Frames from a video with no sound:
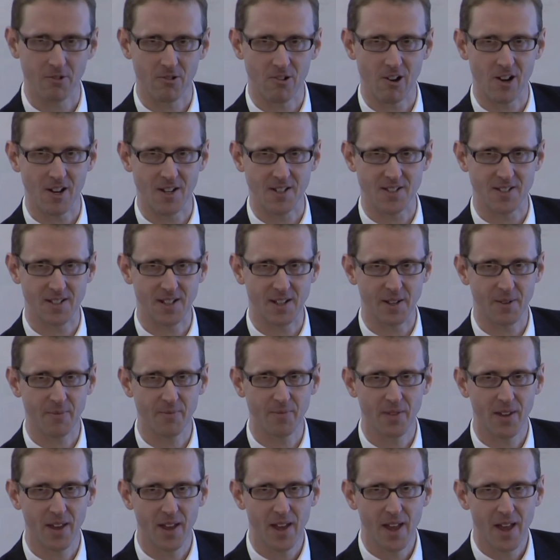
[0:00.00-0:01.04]
Chrysler
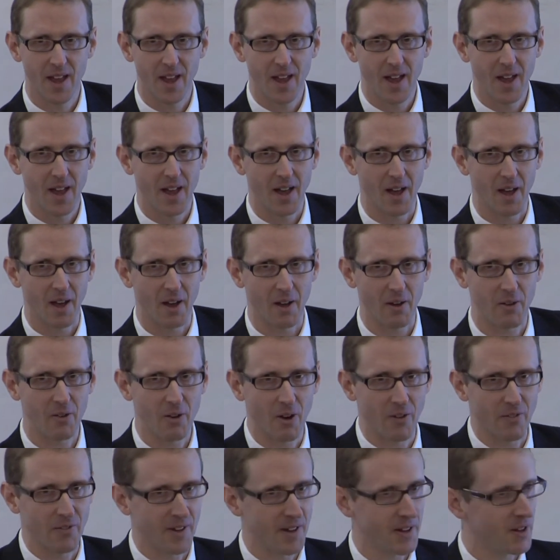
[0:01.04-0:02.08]
uh,
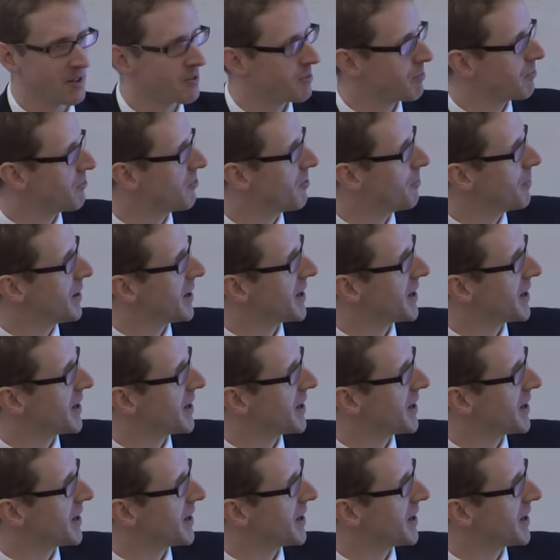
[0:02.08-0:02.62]
on the for